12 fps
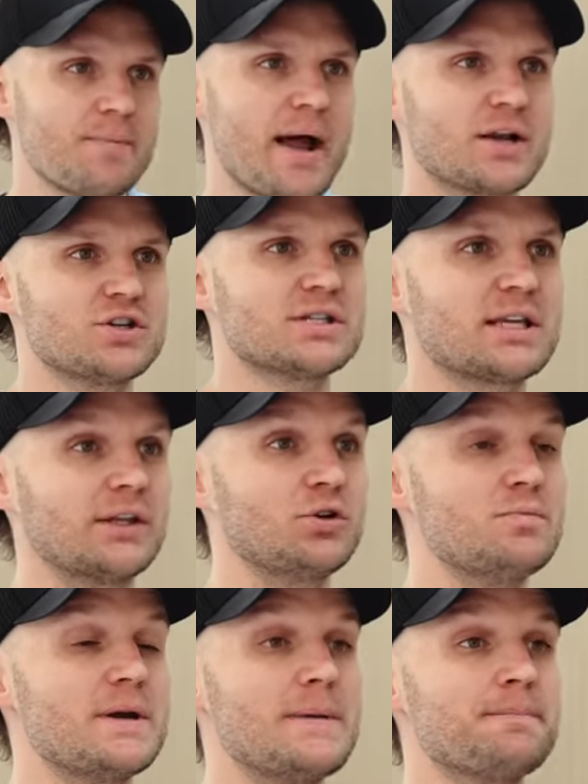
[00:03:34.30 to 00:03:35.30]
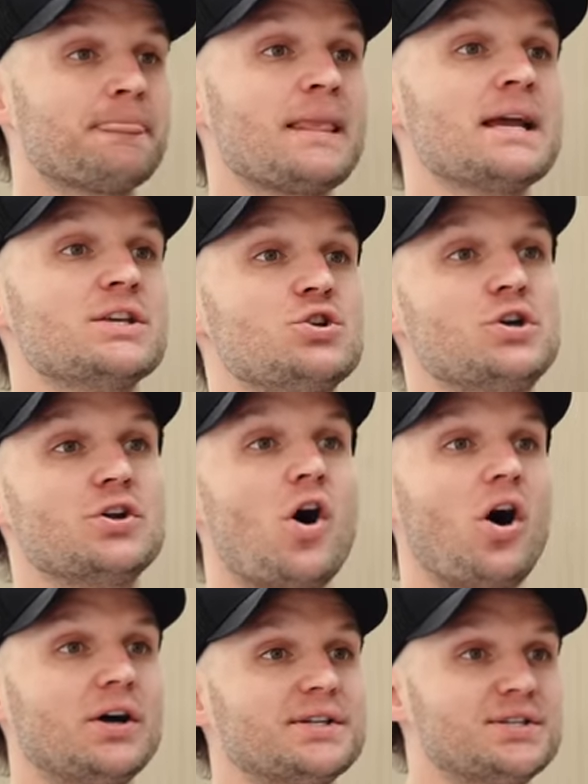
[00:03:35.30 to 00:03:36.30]
back just a little bit. You can
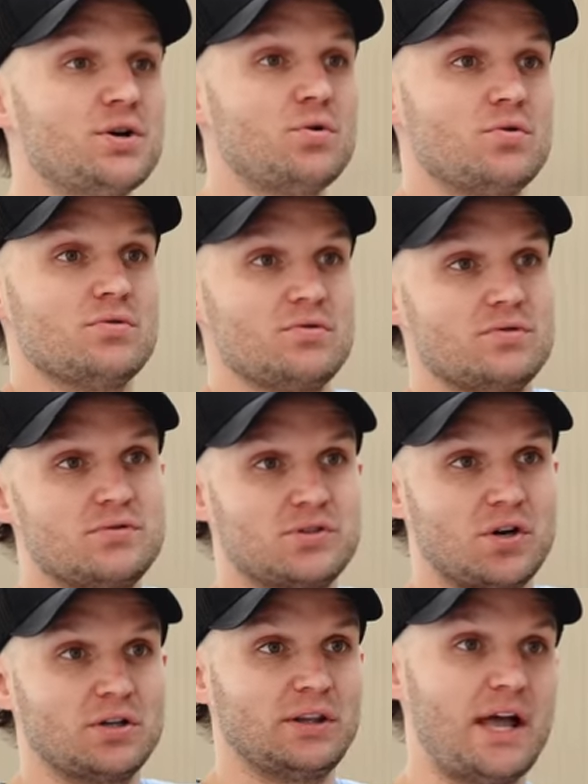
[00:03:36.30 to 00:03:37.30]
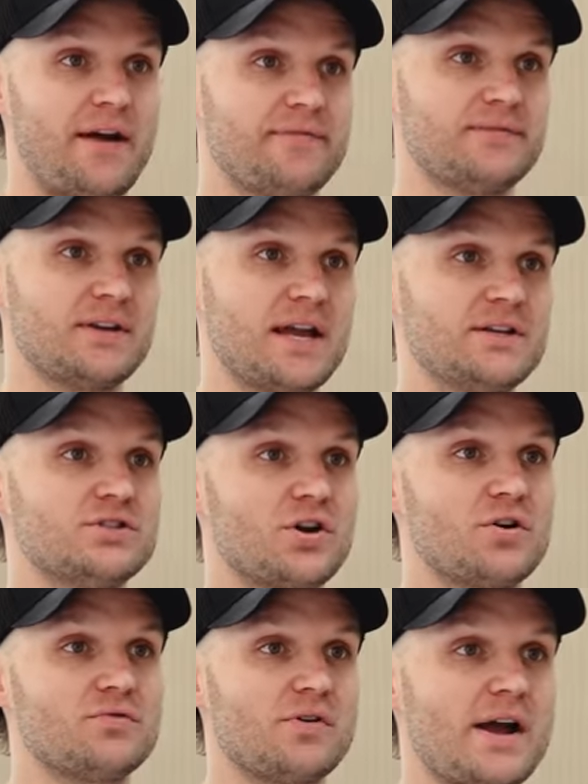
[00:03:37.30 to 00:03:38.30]
also turn left and
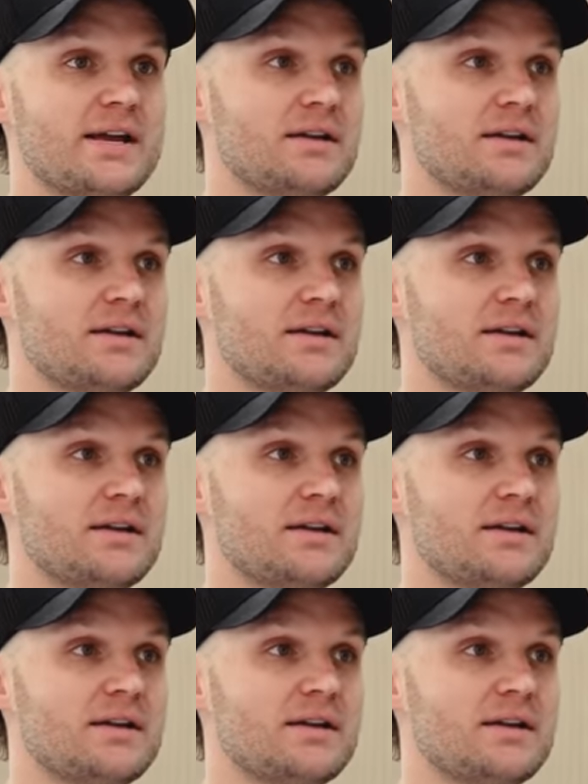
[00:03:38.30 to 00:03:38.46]
turn right.